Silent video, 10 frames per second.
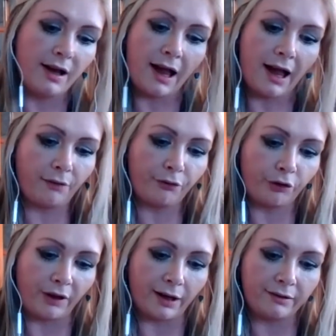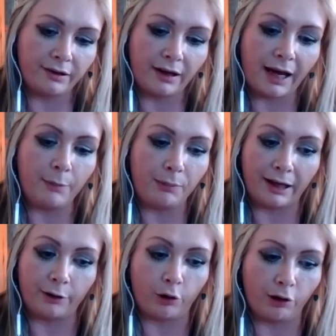After that, I
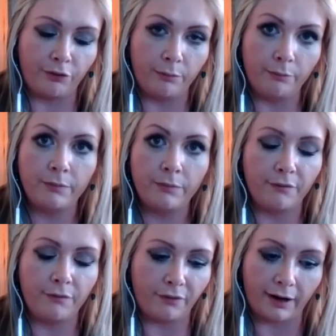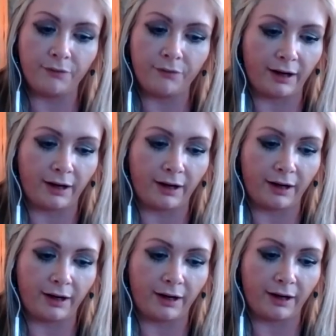played all of them very, very
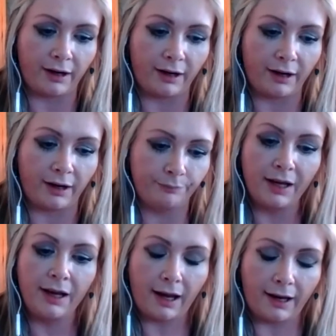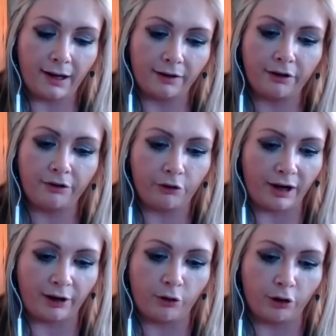carefully. I handled the
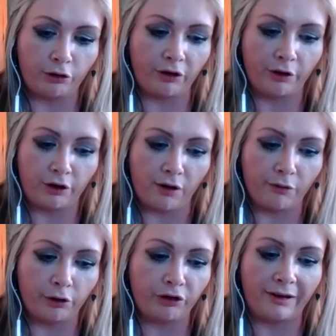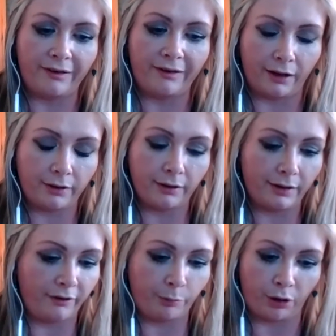records and the covers as
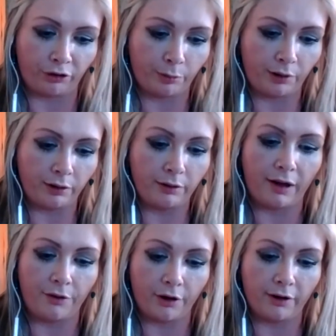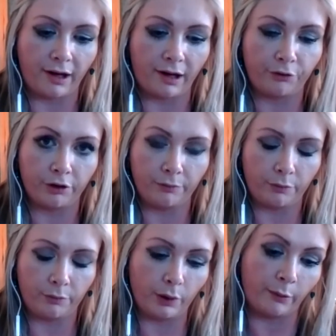delicately as possible, and thereafter,
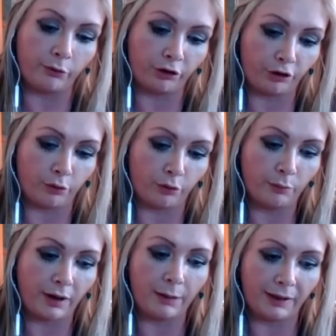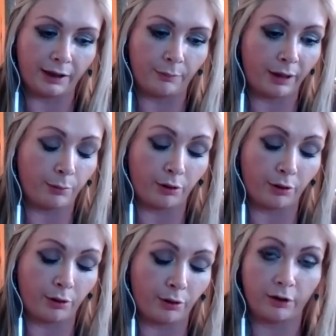when I was at home, I played my
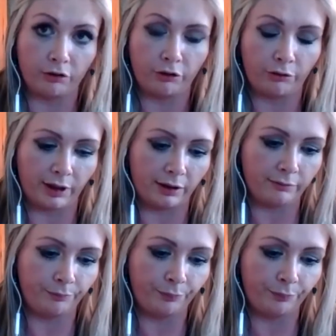parents' records as well.